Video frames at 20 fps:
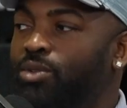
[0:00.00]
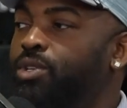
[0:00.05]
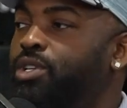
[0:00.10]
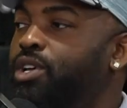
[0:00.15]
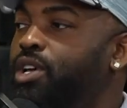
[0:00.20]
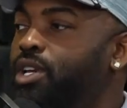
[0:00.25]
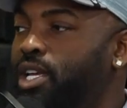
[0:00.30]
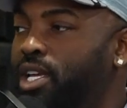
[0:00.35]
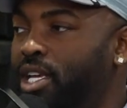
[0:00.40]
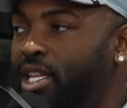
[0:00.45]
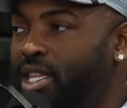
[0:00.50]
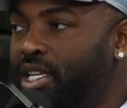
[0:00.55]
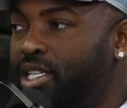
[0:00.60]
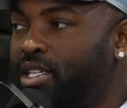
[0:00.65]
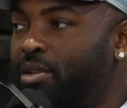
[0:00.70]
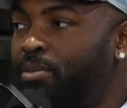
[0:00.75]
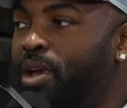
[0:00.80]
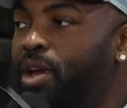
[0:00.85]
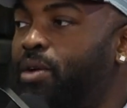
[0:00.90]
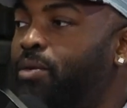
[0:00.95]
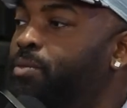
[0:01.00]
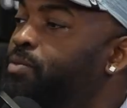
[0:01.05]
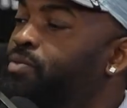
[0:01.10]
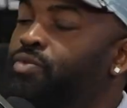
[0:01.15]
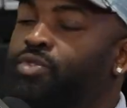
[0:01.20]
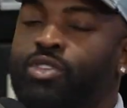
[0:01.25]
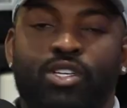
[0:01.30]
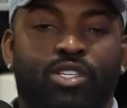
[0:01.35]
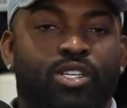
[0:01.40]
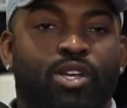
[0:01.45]
is going to get this amount.
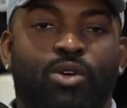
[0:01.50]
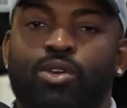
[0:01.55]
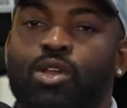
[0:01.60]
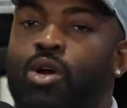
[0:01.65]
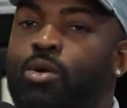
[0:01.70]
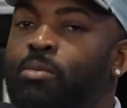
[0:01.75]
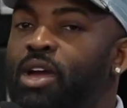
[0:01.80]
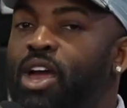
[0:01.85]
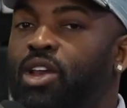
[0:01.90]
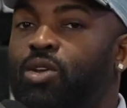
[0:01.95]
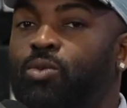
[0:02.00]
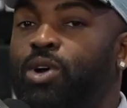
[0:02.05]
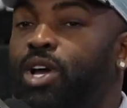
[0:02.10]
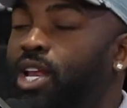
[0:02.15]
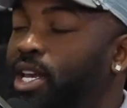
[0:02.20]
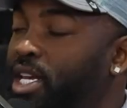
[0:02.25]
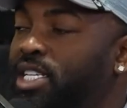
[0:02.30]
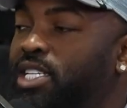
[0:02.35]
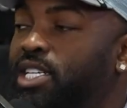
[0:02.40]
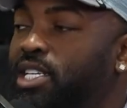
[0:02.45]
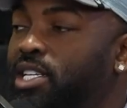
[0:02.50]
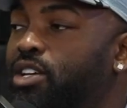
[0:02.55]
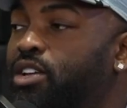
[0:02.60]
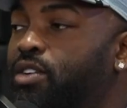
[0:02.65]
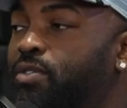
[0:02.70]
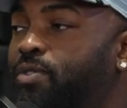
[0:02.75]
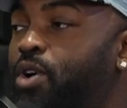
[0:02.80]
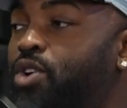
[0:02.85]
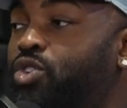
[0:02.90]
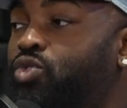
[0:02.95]
So no matter what, and this isn't
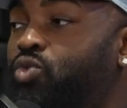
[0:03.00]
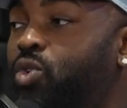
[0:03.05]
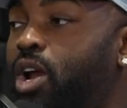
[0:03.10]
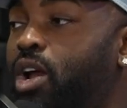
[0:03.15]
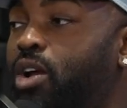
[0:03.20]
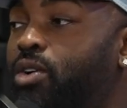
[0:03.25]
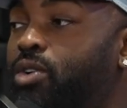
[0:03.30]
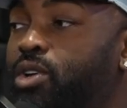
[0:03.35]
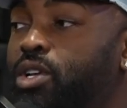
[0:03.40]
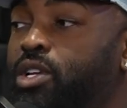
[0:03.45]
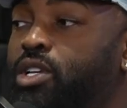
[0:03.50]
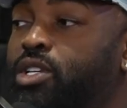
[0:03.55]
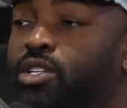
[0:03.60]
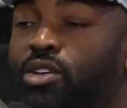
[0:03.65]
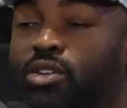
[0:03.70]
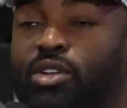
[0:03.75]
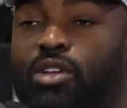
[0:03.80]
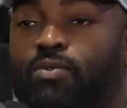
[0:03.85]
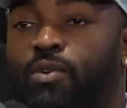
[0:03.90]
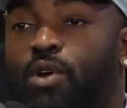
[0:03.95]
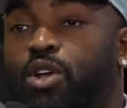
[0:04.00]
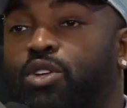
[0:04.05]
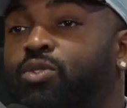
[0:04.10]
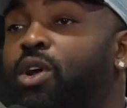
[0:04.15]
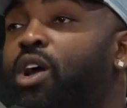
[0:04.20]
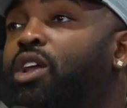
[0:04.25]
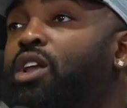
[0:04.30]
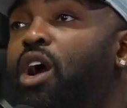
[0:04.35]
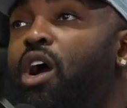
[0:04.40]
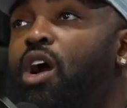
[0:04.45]
the first round. So the first
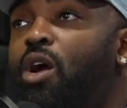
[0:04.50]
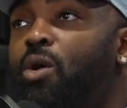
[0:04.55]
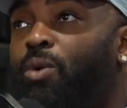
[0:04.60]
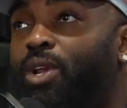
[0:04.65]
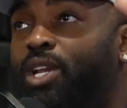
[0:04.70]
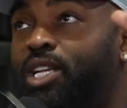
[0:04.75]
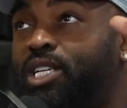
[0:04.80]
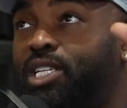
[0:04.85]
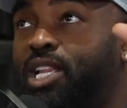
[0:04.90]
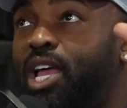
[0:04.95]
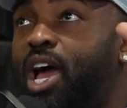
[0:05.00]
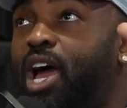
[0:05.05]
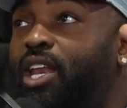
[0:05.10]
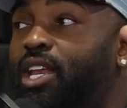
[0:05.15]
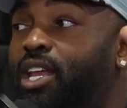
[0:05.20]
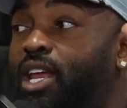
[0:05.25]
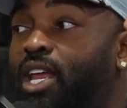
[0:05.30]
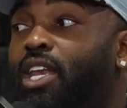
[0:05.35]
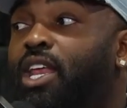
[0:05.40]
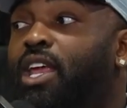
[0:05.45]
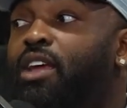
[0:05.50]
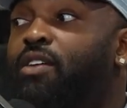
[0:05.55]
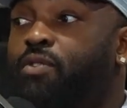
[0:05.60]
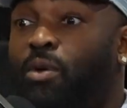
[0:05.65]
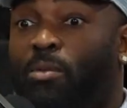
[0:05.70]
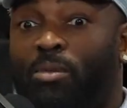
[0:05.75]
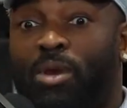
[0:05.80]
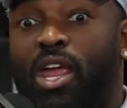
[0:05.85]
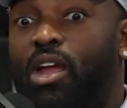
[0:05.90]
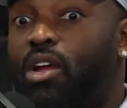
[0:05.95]
round I already slotted, and then
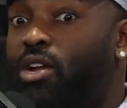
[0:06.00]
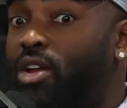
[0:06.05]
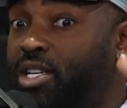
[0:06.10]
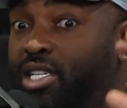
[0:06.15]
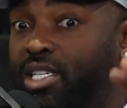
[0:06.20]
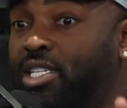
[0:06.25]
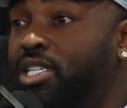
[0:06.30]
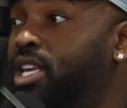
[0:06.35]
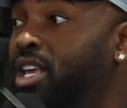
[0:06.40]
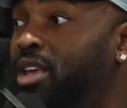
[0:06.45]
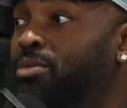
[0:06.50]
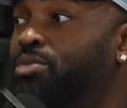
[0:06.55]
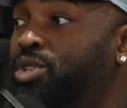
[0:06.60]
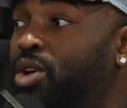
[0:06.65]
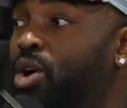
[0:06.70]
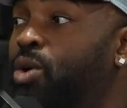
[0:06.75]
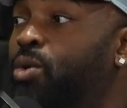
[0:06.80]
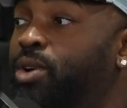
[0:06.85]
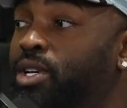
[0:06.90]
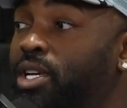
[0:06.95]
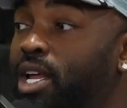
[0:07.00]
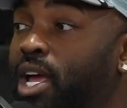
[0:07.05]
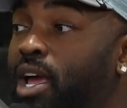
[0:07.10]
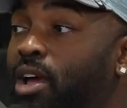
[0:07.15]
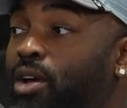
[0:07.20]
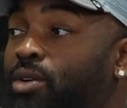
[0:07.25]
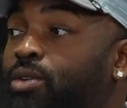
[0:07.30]
from there it just keeps going down.